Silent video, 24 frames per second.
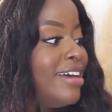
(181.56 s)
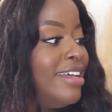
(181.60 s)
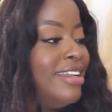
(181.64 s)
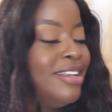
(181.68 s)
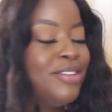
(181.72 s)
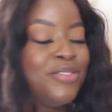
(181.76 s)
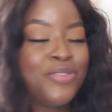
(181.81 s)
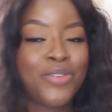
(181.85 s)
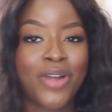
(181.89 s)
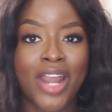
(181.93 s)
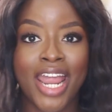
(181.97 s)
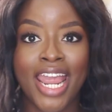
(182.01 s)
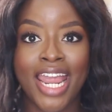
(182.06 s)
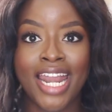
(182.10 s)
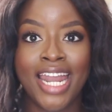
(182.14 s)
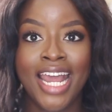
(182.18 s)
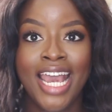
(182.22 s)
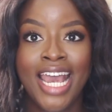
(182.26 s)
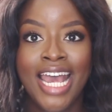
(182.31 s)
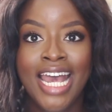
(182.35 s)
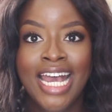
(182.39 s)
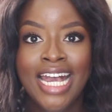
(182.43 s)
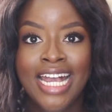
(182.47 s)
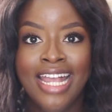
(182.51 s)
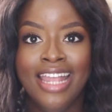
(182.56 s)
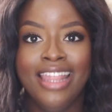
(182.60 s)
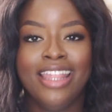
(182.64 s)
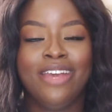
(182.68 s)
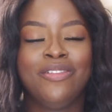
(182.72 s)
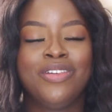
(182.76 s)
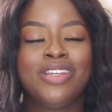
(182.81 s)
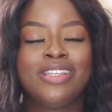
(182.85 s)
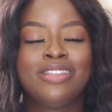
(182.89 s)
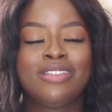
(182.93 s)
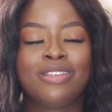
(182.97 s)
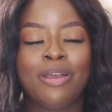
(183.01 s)
Coloured Raine.
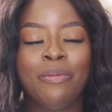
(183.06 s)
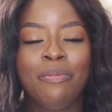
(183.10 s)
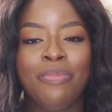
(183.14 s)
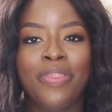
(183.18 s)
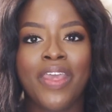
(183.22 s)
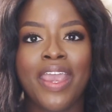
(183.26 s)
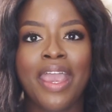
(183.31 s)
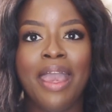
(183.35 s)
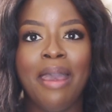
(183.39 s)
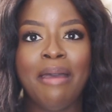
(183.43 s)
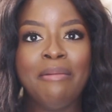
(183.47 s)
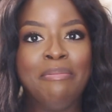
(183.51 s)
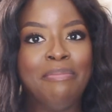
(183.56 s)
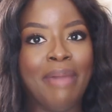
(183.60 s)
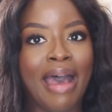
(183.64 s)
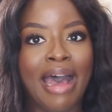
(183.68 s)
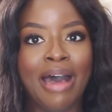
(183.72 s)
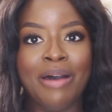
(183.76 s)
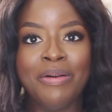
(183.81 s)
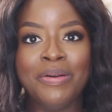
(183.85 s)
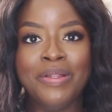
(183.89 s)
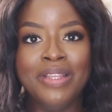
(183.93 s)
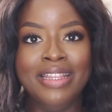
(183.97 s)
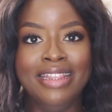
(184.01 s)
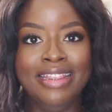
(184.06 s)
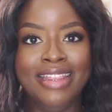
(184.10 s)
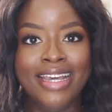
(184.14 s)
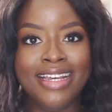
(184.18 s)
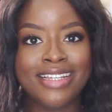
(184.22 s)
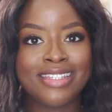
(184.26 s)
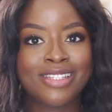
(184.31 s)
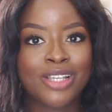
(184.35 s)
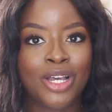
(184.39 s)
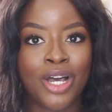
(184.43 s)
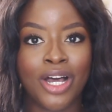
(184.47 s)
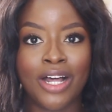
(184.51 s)
There is something about
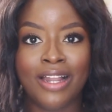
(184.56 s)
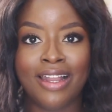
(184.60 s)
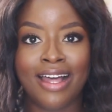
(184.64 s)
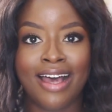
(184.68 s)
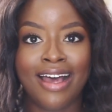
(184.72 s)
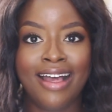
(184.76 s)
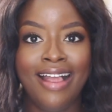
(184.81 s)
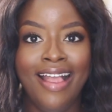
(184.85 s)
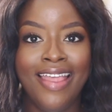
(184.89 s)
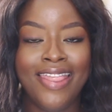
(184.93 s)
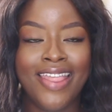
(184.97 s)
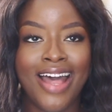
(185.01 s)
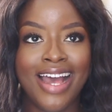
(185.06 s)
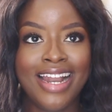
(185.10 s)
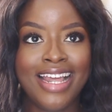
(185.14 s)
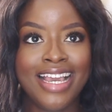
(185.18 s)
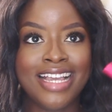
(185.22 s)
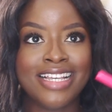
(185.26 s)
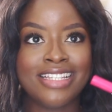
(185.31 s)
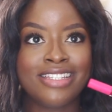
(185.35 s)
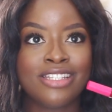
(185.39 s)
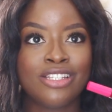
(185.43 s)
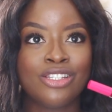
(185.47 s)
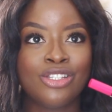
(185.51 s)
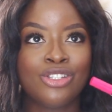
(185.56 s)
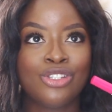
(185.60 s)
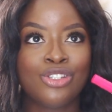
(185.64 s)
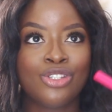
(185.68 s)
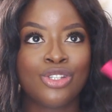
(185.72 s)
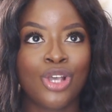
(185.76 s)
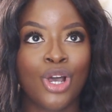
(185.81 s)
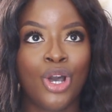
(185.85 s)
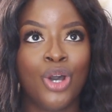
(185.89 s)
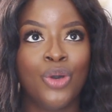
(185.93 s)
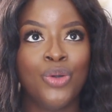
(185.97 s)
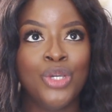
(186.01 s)
this color that is
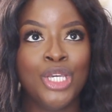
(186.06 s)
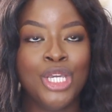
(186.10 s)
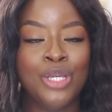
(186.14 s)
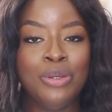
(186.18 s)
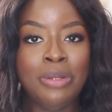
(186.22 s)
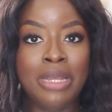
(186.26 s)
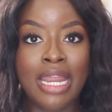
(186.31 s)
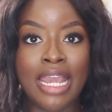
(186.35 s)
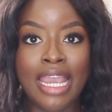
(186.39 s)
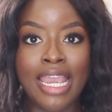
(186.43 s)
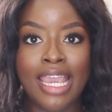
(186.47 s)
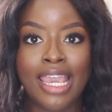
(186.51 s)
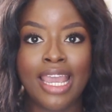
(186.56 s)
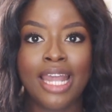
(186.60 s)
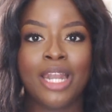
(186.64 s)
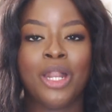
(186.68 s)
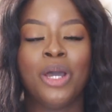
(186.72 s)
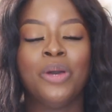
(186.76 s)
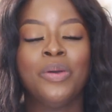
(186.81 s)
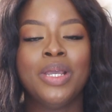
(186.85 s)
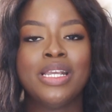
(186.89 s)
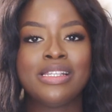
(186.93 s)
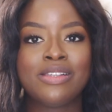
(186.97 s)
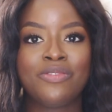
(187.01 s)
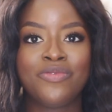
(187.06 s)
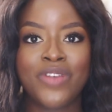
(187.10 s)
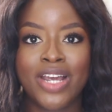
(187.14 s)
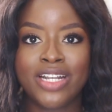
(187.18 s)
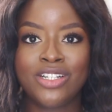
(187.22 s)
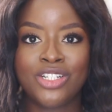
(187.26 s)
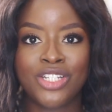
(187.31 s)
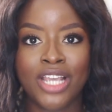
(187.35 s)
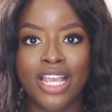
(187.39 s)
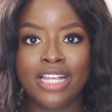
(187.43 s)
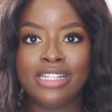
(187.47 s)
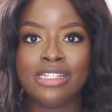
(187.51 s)
so unique. I know it's a
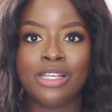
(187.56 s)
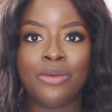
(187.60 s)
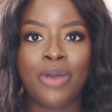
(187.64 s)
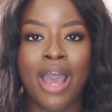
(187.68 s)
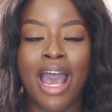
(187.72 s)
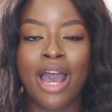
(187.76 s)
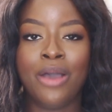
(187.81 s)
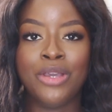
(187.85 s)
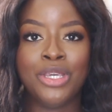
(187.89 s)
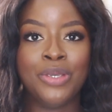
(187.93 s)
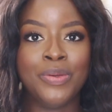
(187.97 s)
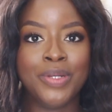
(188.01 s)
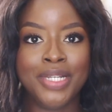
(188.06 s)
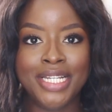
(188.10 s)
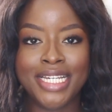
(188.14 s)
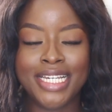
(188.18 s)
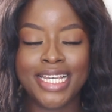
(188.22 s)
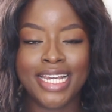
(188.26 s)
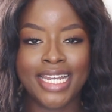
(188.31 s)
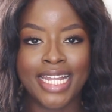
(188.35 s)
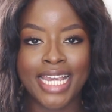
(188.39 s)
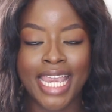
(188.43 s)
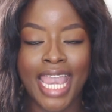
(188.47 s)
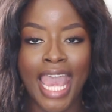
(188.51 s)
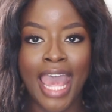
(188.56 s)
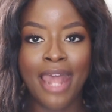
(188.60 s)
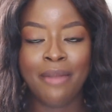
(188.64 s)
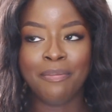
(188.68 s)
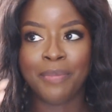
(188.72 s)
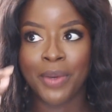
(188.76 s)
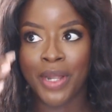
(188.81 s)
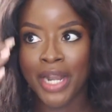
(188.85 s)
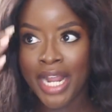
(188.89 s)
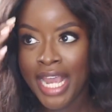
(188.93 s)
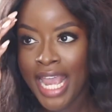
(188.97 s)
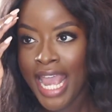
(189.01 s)
red shade, so how unique can it
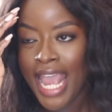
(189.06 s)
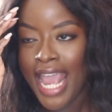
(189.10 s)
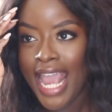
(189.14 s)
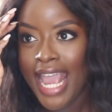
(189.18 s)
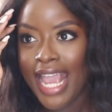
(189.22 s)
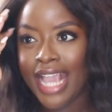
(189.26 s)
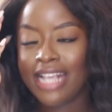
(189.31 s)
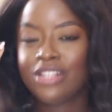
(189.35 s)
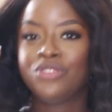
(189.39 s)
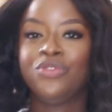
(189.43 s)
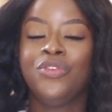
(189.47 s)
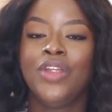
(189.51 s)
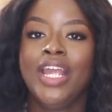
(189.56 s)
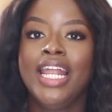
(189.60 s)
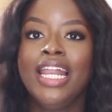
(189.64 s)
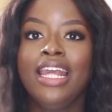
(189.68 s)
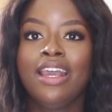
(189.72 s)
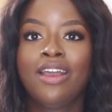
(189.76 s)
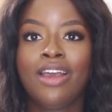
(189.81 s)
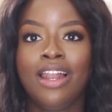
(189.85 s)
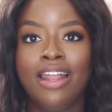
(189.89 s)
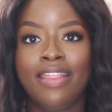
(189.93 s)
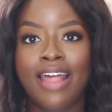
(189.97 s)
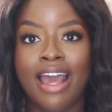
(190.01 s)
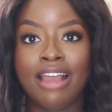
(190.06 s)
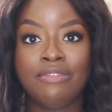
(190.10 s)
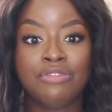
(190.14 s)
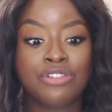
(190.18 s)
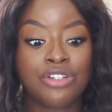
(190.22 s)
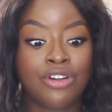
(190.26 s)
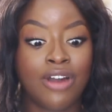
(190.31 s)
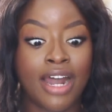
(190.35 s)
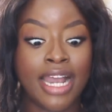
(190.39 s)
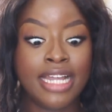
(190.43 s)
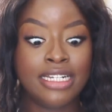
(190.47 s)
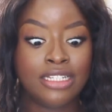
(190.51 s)
get? But it's really a color that I've
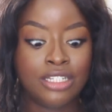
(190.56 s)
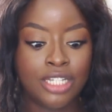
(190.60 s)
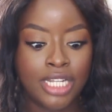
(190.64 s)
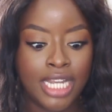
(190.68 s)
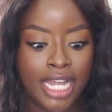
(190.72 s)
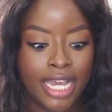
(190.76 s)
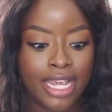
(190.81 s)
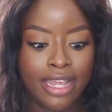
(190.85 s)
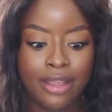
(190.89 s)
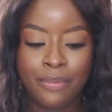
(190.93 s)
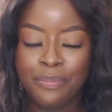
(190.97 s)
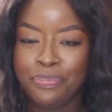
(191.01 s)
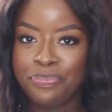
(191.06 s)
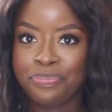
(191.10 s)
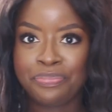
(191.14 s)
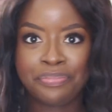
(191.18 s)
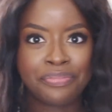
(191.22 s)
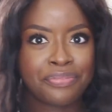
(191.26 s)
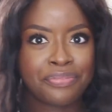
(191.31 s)
tried to like